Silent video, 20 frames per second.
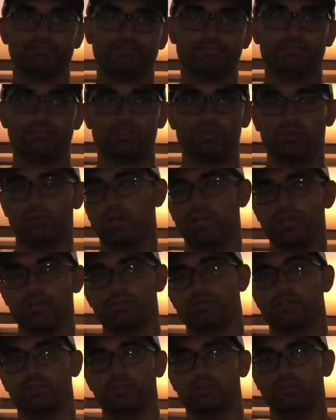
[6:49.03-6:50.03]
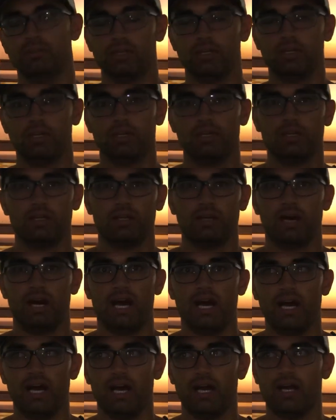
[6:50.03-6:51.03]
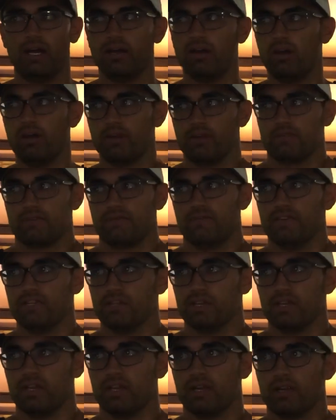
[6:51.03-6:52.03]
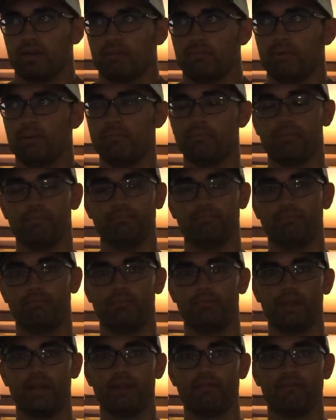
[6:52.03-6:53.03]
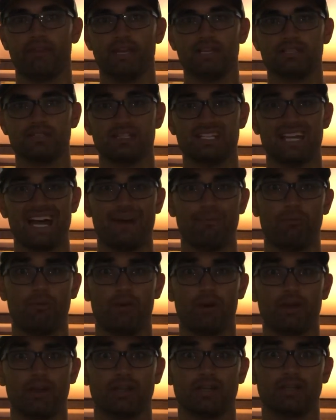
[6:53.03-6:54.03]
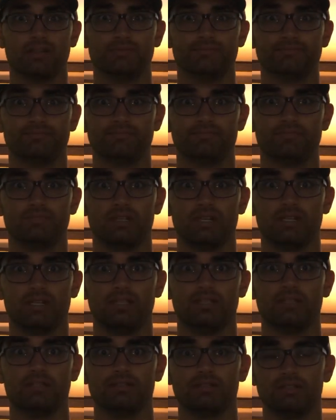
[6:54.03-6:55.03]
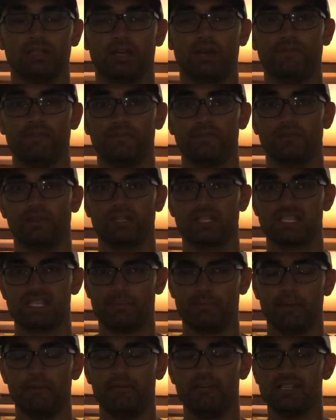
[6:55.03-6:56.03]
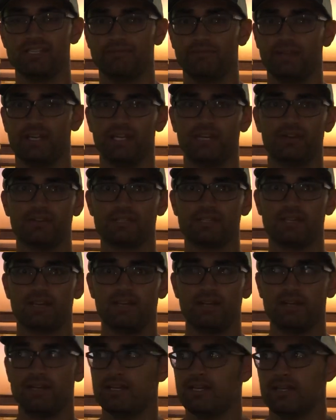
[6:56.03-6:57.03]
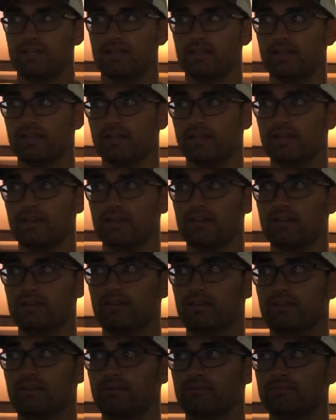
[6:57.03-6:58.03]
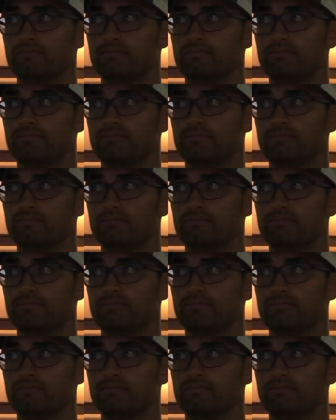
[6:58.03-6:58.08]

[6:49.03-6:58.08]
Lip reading: true or untrue. All these fish in here have been bred and raised in tap water, and if you've looked at some of my recent videos, they're